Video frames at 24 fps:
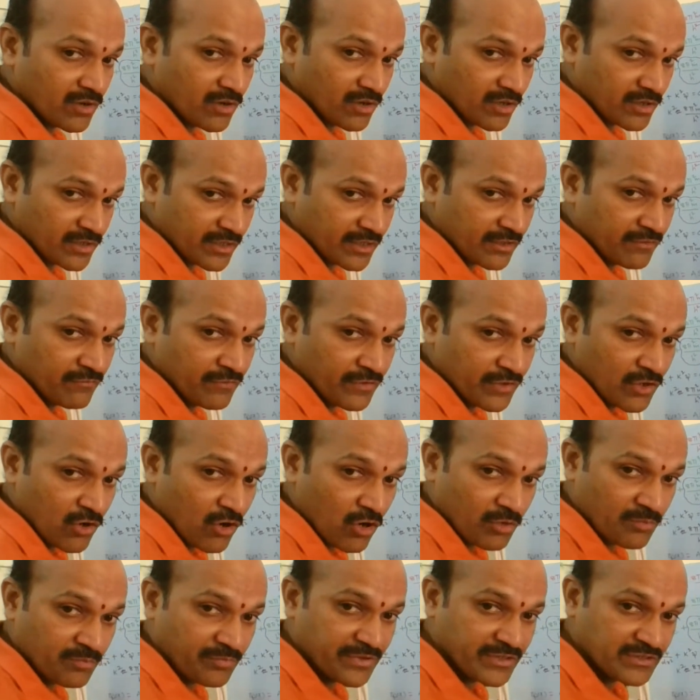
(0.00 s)

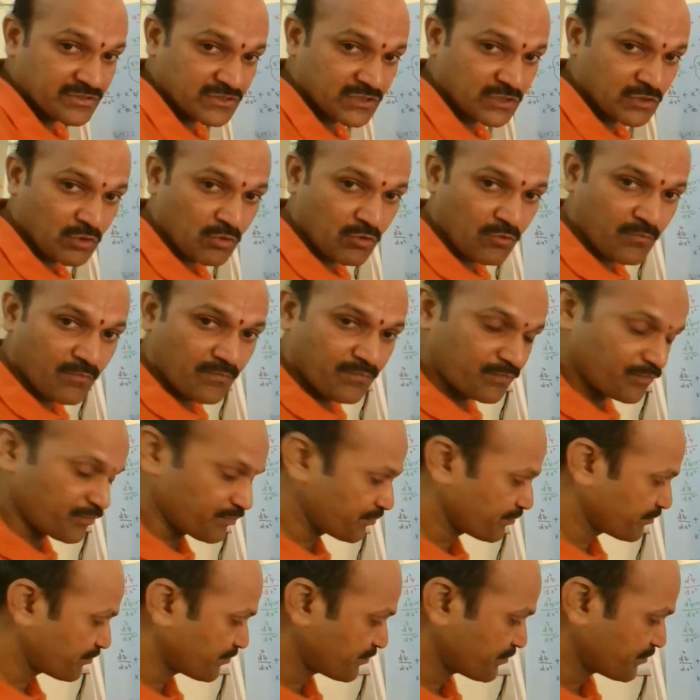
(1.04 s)
B0.
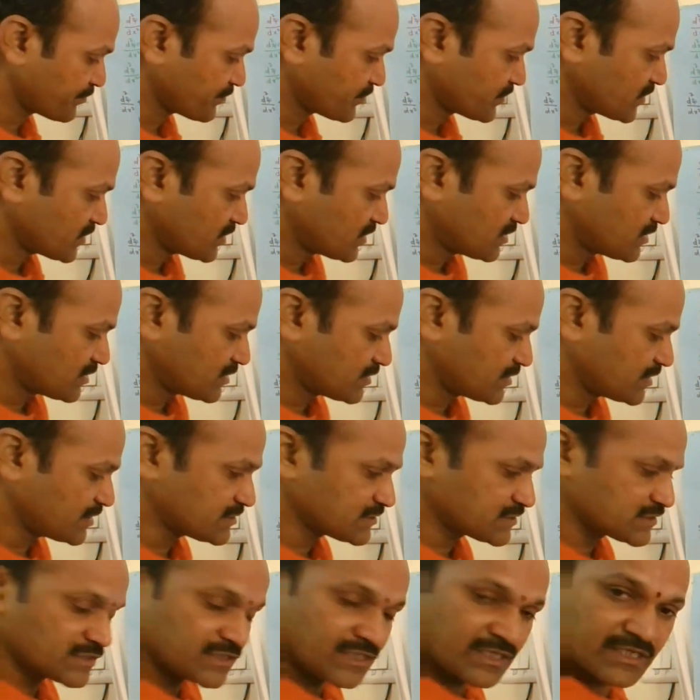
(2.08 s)

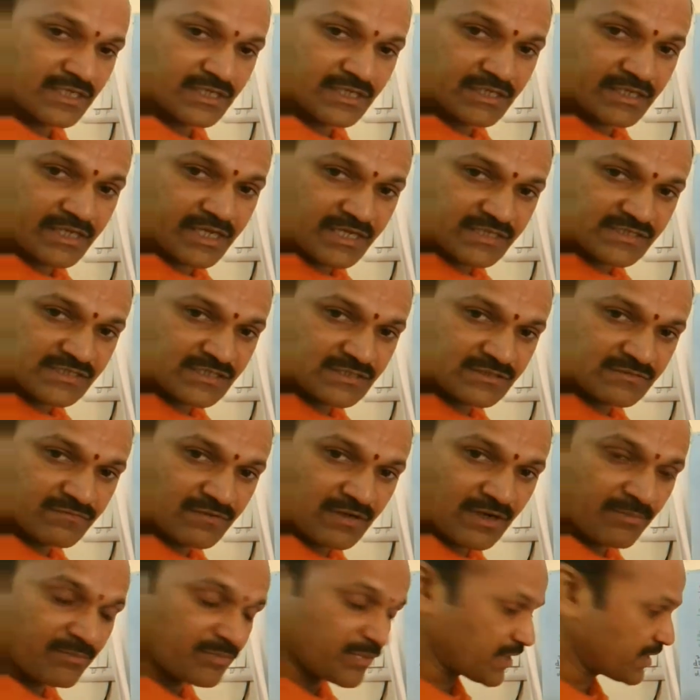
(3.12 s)
These three cases
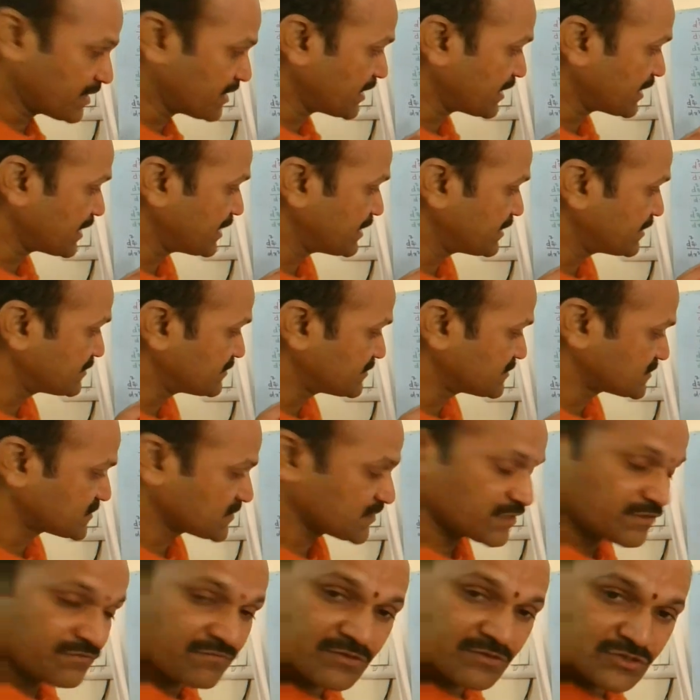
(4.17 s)
will apply again in this
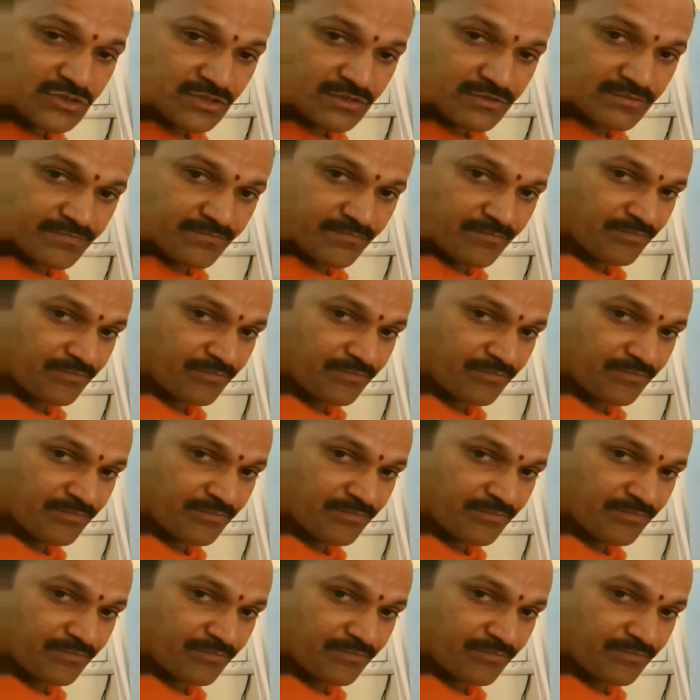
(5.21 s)
equation.